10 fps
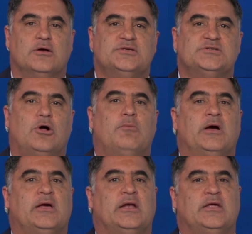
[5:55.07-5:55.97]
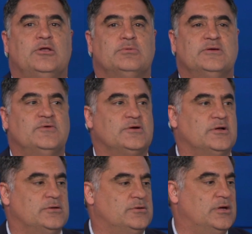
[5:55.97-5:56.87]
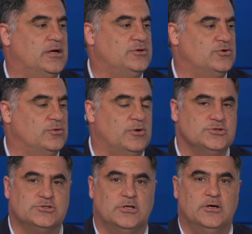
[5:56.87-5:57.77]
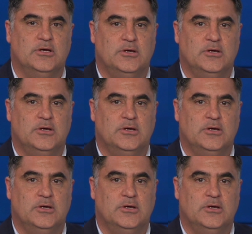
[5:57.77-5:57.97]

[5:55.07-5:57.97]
He said, oh my God, can you believe they're doing martial law?